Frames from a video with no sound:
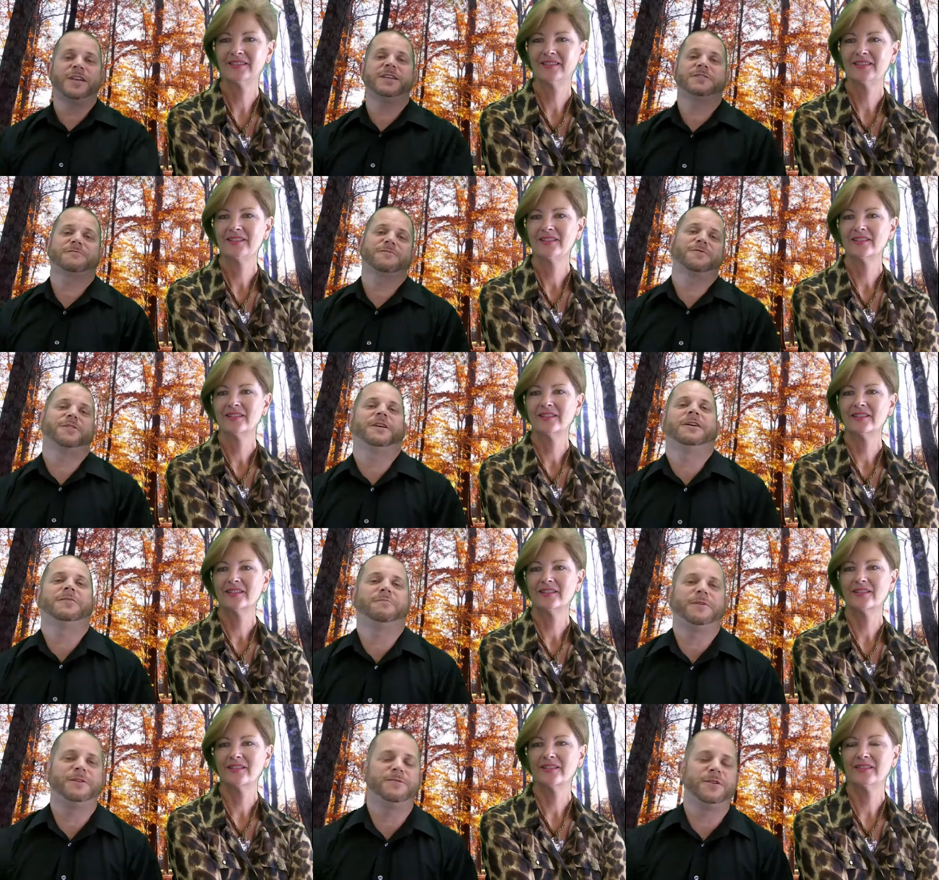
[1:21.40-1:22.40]
Speaker 1: thanks for all the
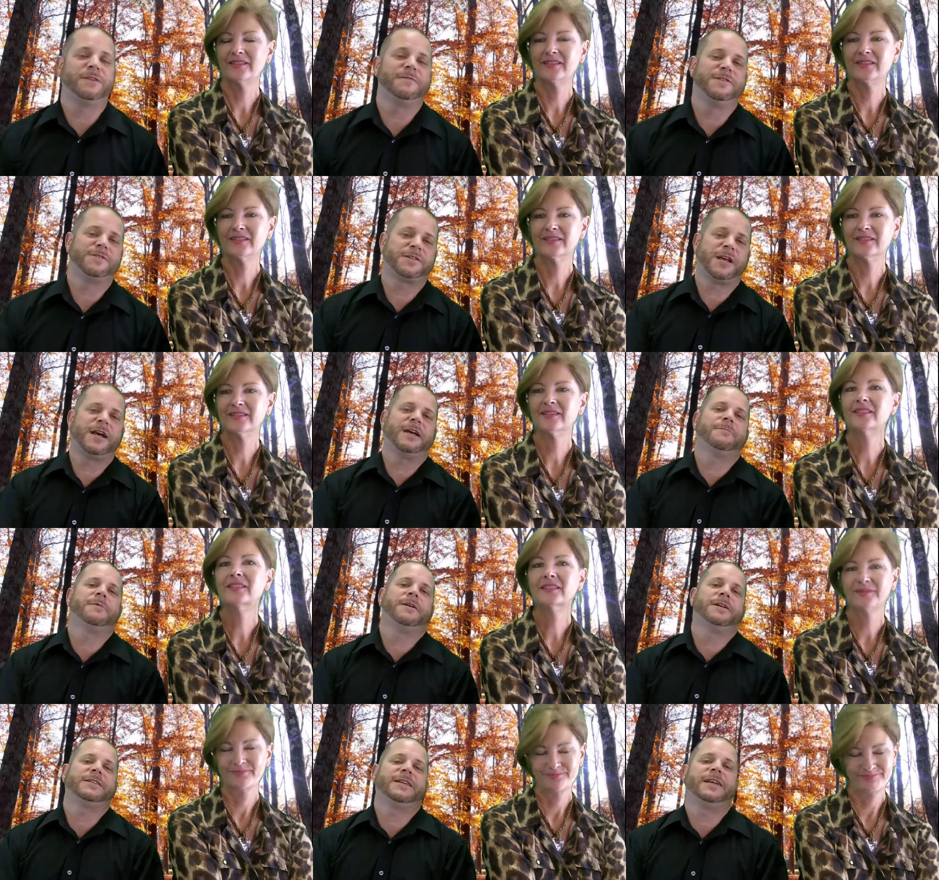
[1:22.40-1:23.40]
help you do, giving your time
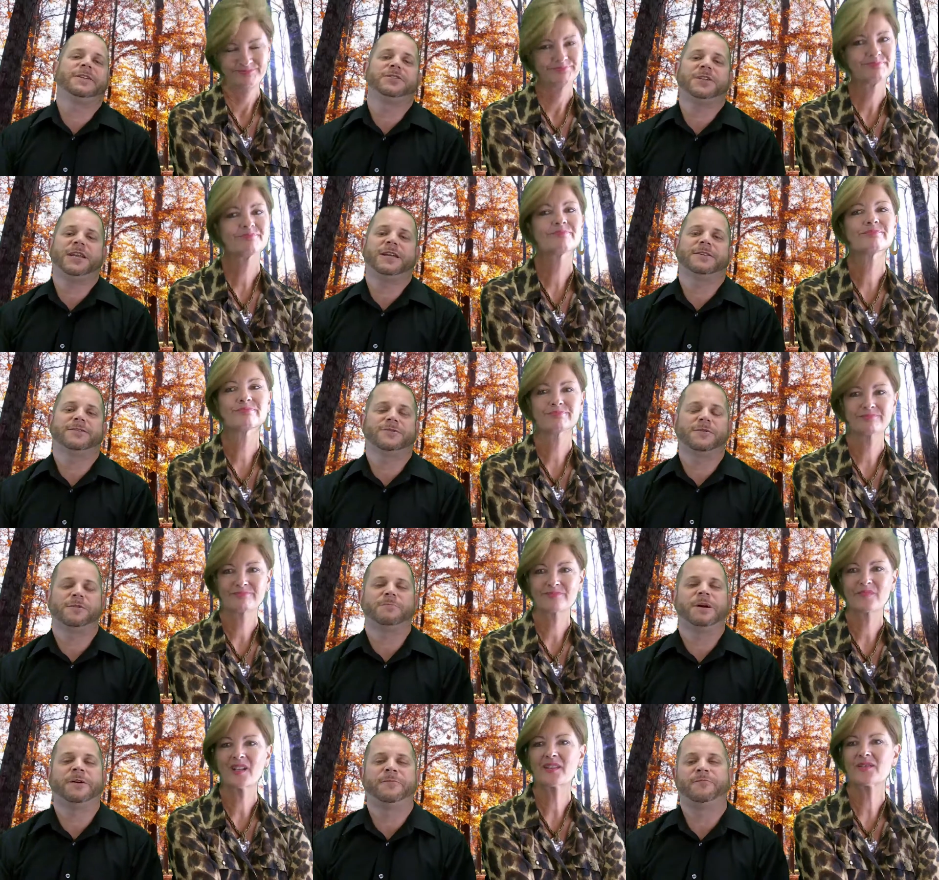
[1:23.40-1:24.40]
uh, to educate us all
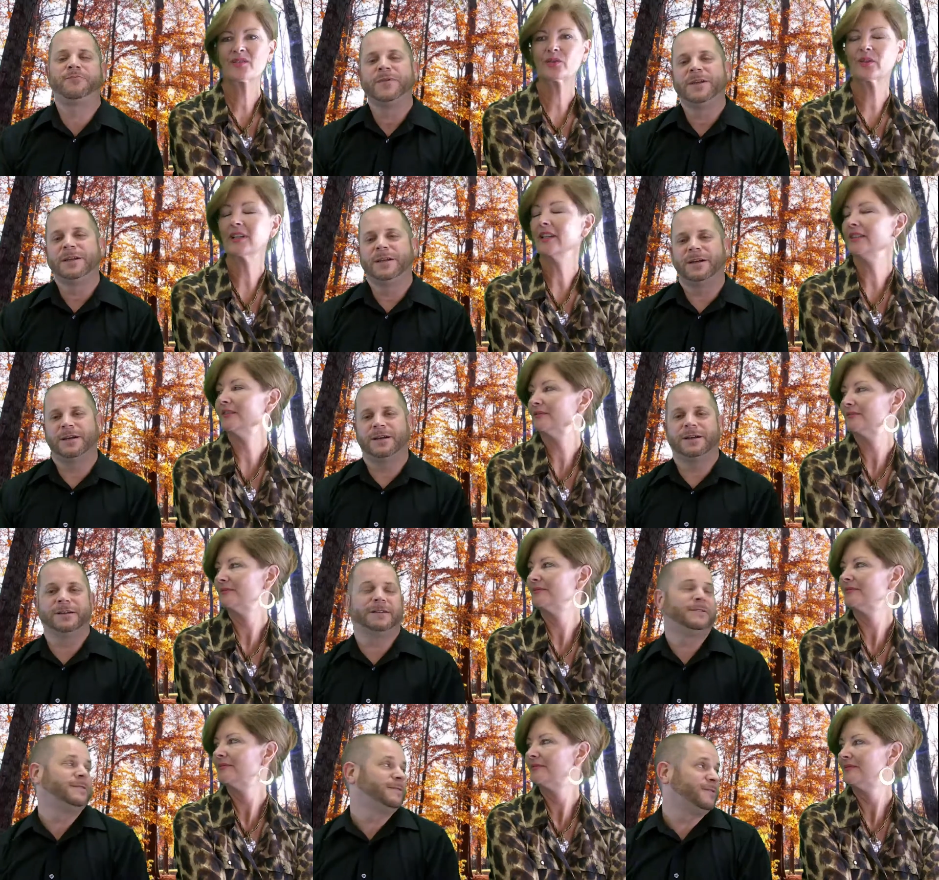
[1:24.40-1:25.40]
about great.
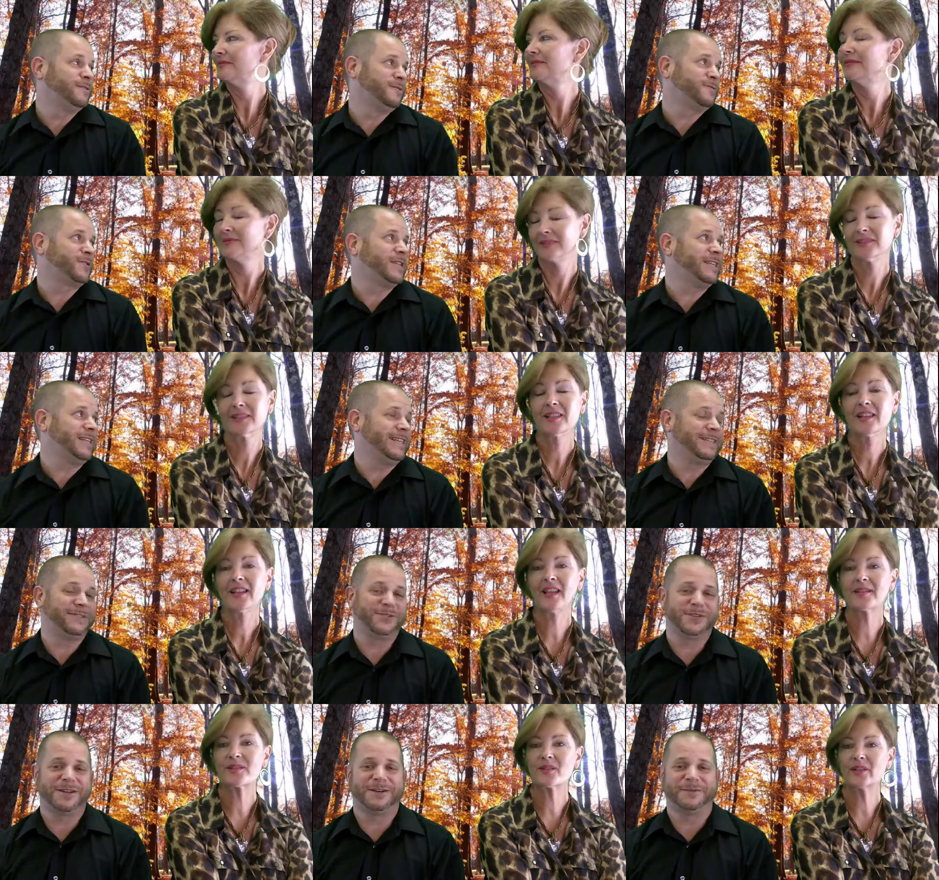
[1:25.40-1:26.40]
Uh, those Indians.
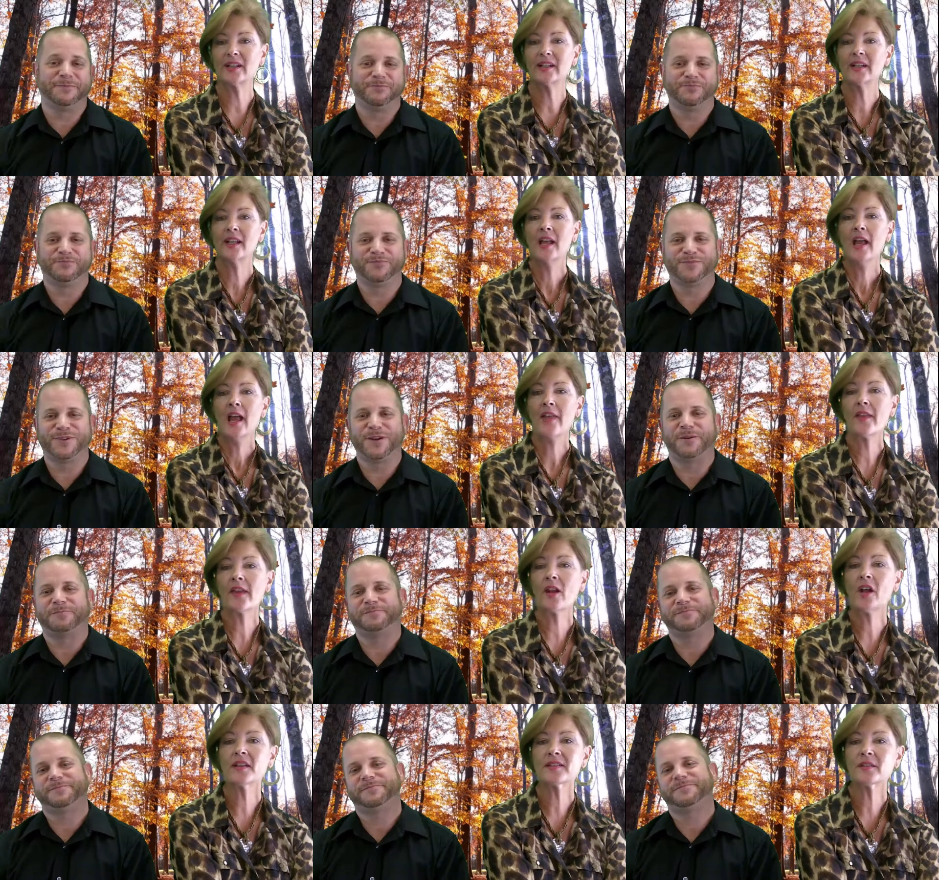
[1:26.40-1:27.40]
That's great. So. And then
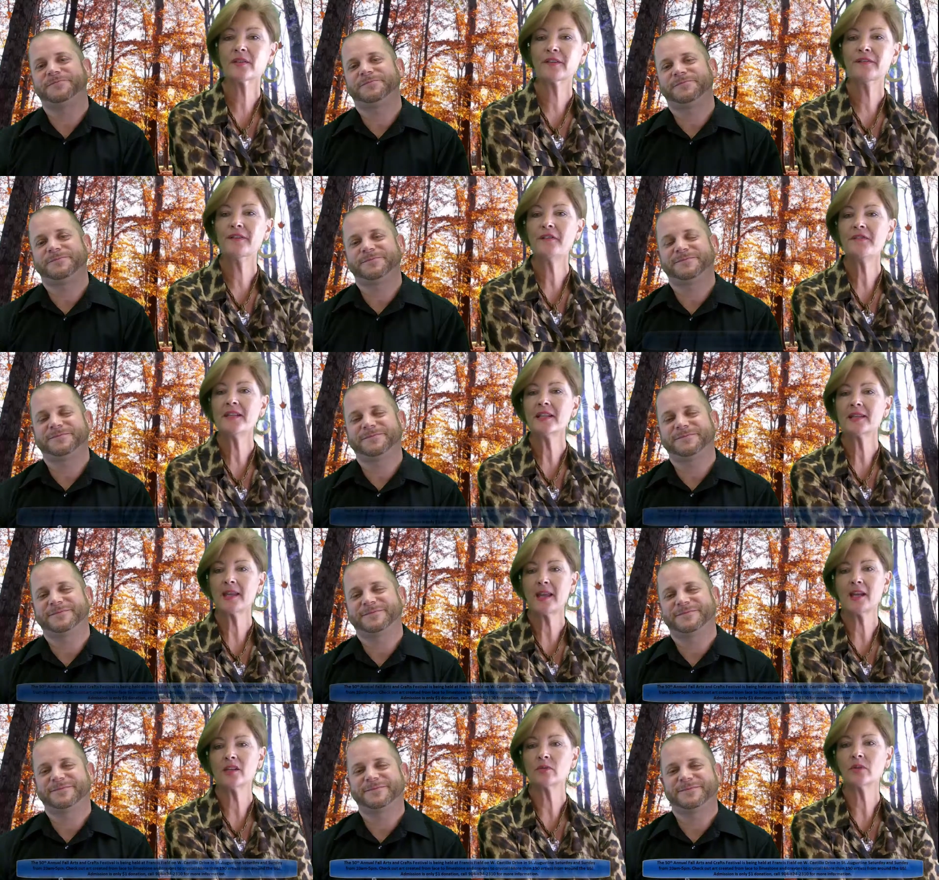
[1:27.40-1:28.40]
Speaker 2: also the 50th
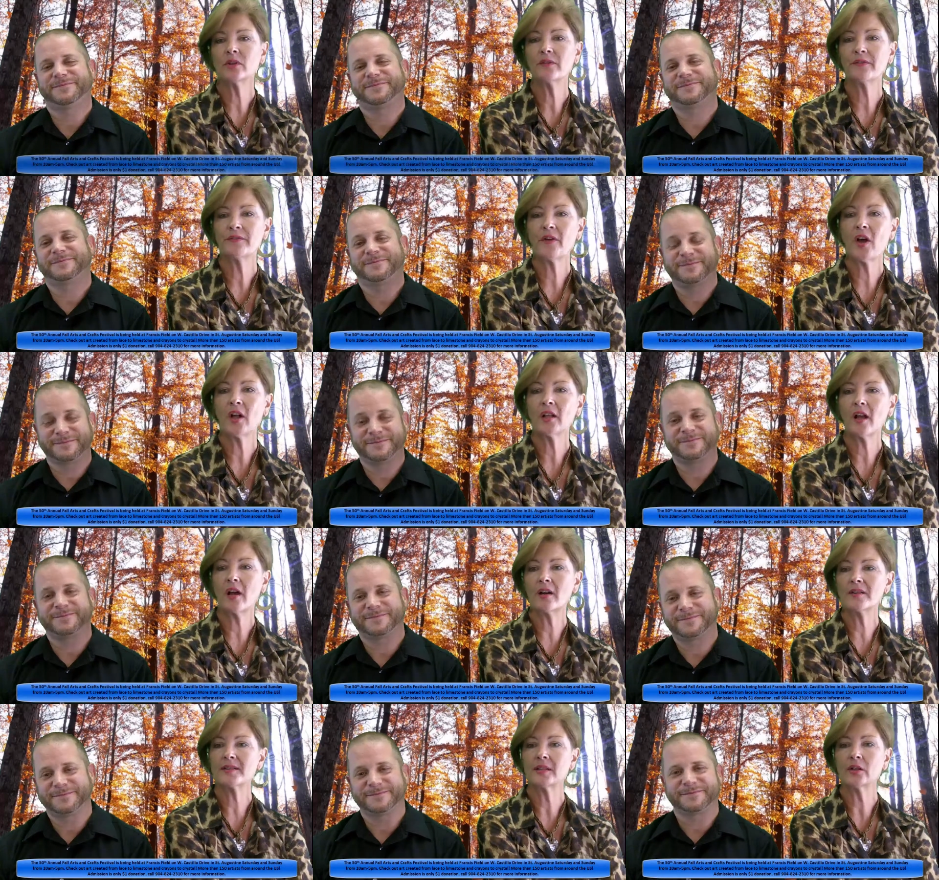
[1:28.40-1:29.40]
annual Fall
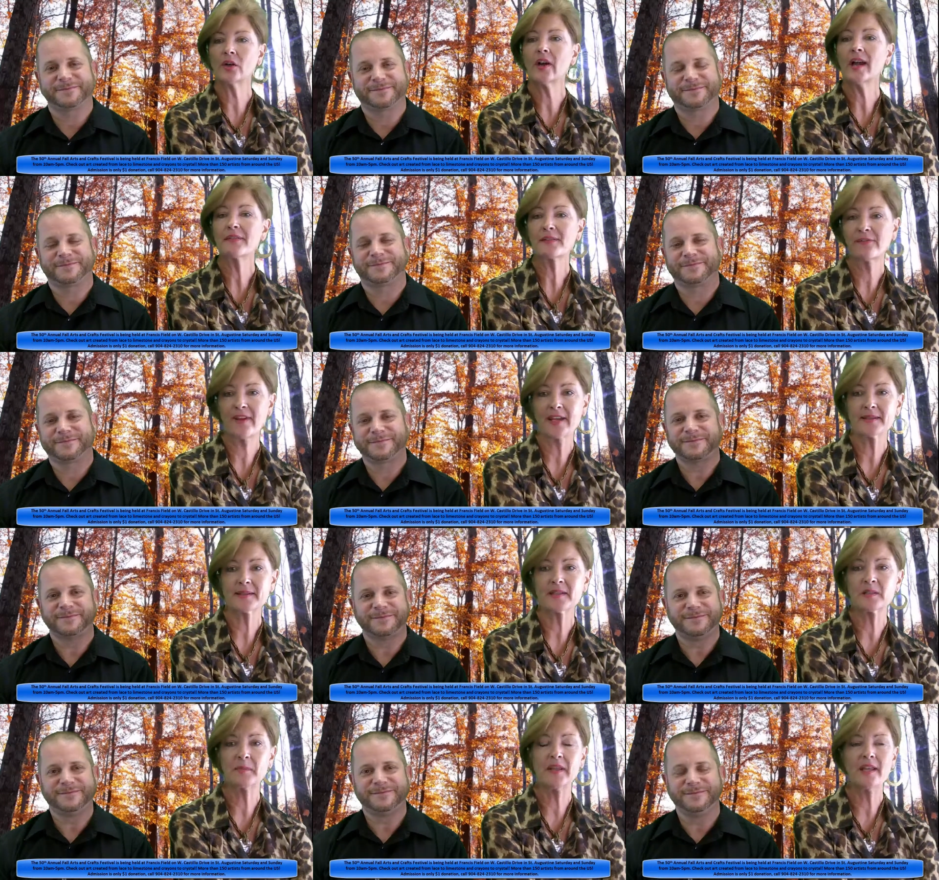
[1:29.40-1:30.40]
Arts and Crafts Fest
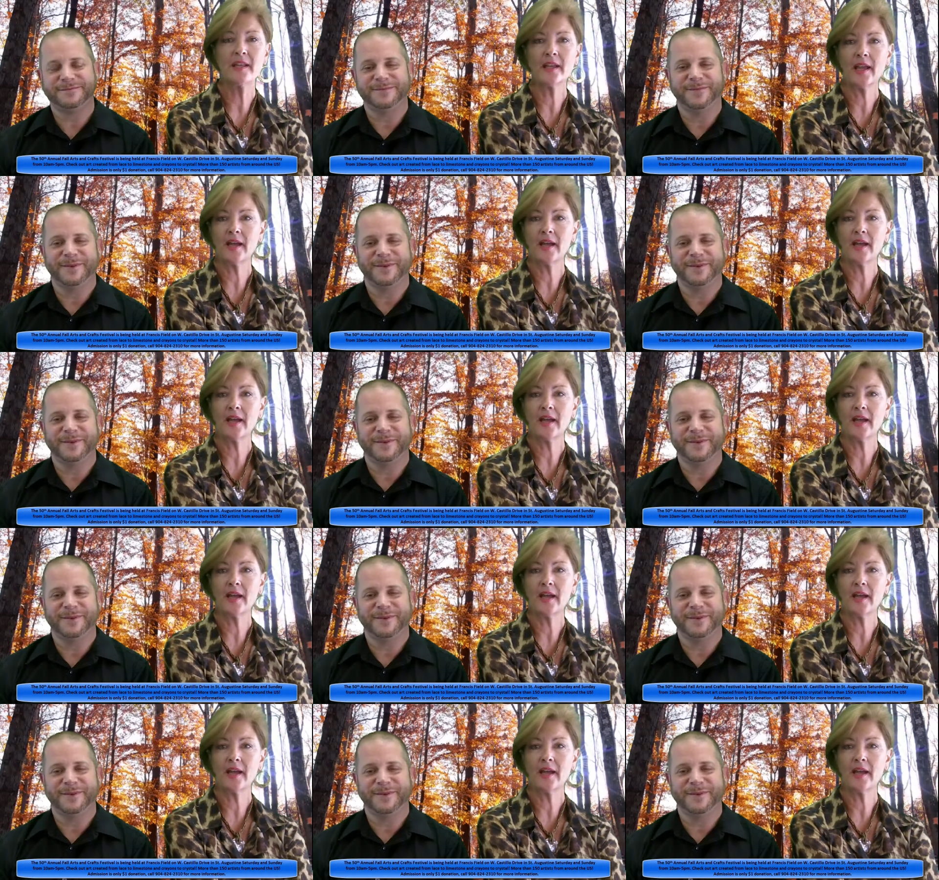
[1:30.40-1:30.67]
is being